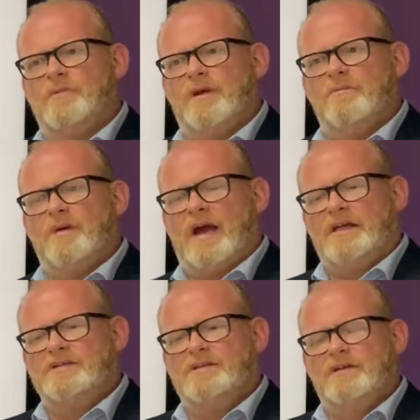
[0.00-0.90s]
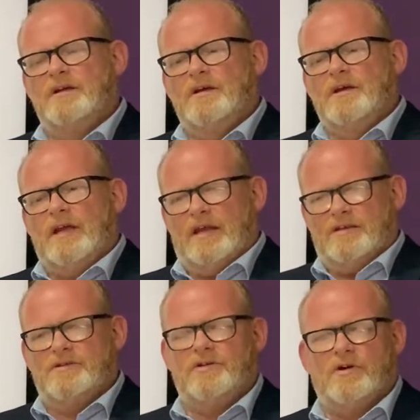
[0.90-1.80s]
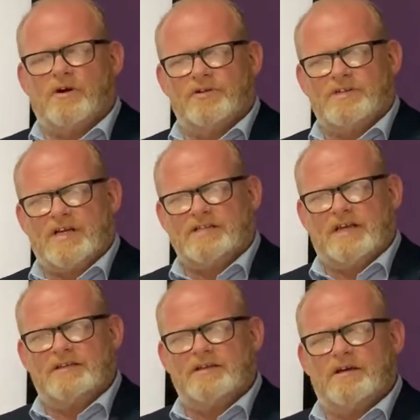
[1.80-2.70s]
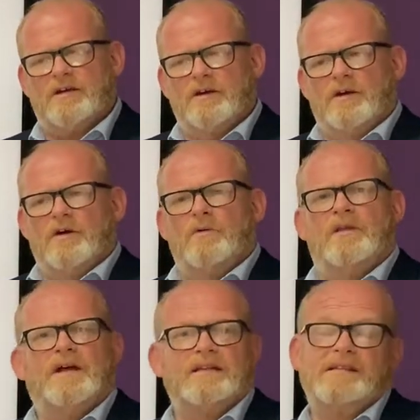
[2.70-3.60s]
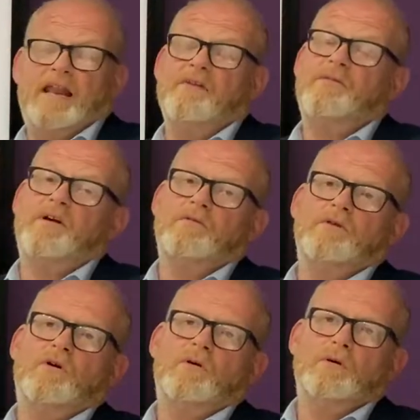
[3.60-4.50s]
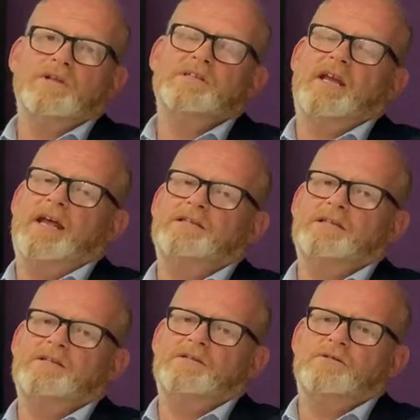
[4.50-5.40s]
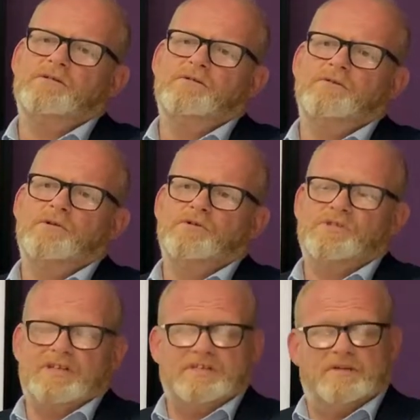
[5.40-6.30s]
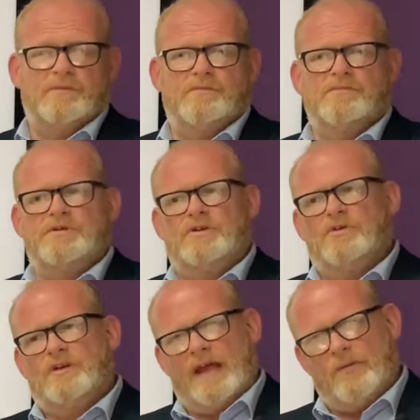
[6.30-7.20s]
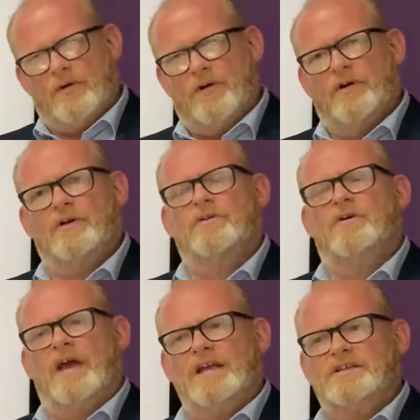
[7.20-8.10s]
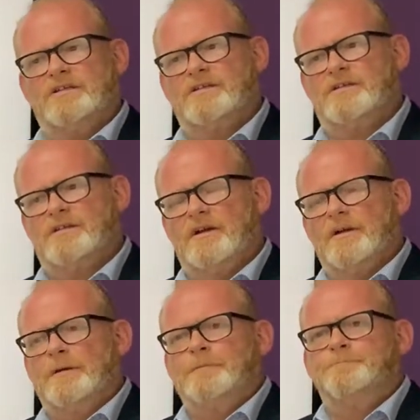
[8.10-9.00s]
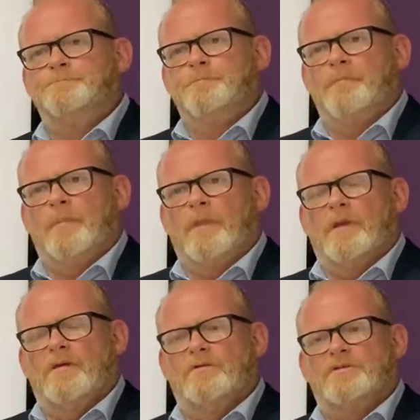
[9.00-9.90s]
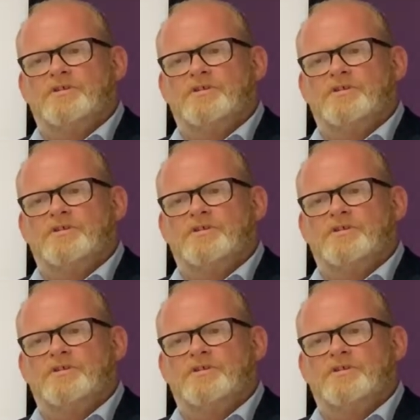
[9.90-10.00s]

being passed into your contact centre, when that telephone call is connected to your systems and your network and your agents, to